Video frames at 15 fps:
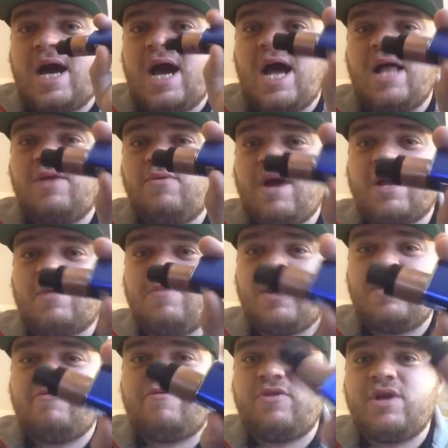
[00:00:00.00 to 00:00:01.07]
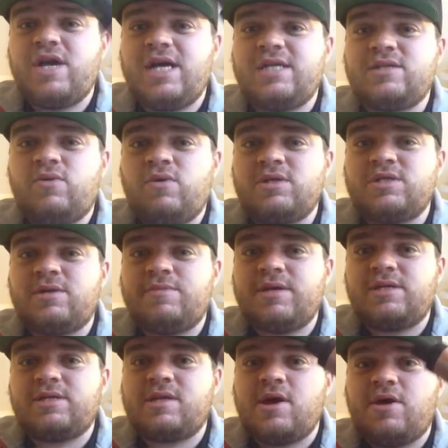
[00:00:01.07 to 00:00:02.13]
highly recommend it for you guys that want
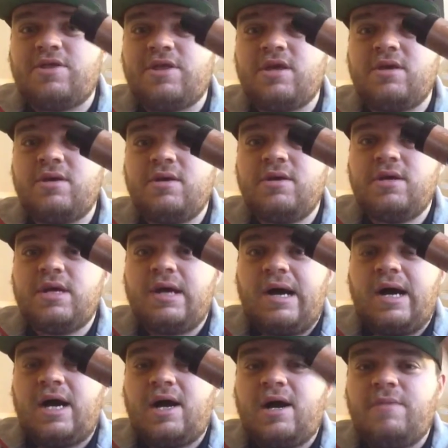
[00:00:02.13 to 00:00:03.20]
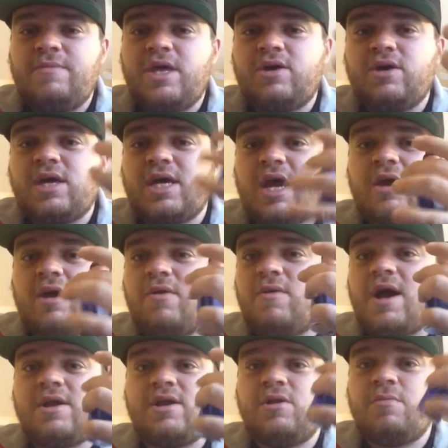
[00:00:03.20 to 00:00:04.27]
something stealthy that you can carry
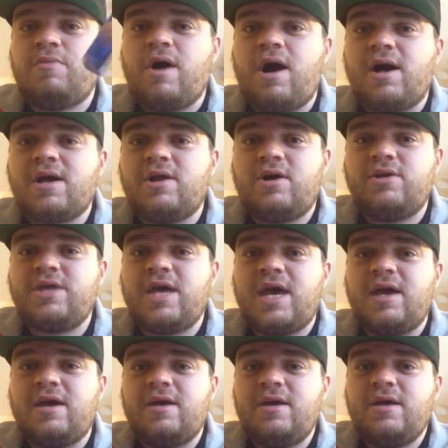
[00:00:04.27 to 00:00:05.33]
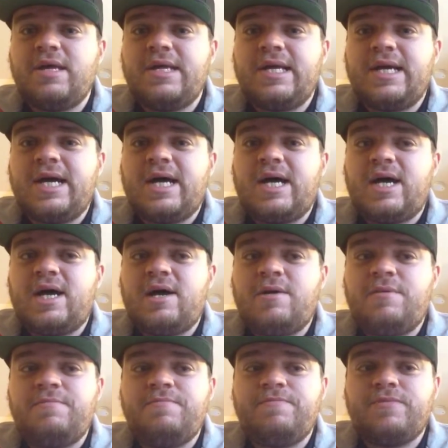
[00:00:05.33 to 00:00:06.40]
around in your pocket all day.
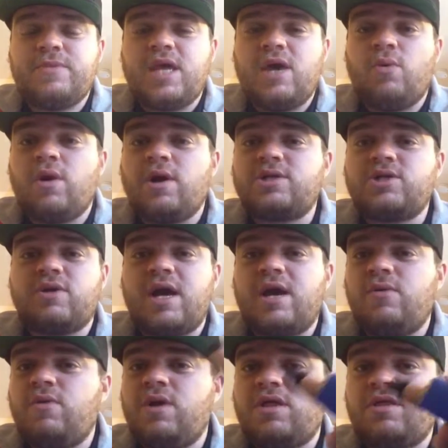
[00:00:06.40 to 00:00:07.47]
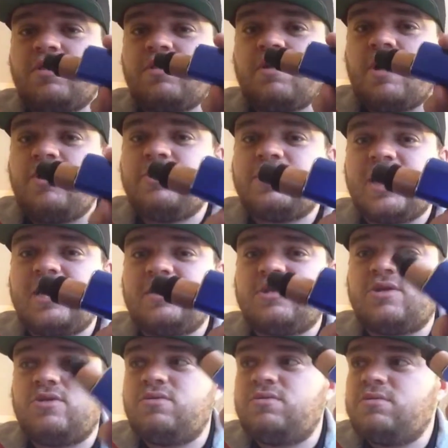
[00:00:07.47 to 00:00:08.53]
It works great with other tanks
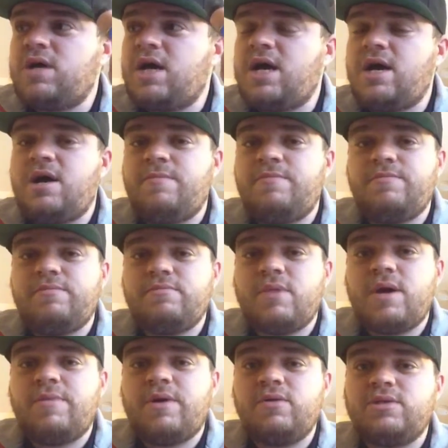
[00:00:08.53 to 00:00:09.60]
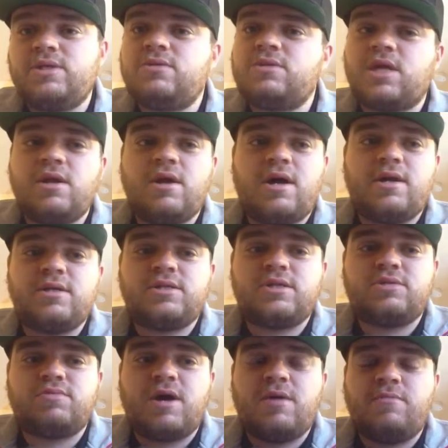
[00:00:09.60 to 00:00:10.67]
too. My buddy was using a Nautilus
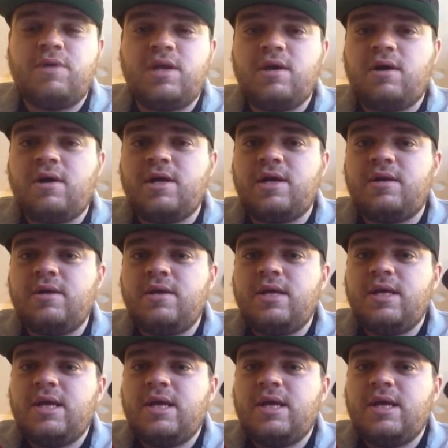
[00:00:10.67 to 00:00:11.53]
Aspire Mini on it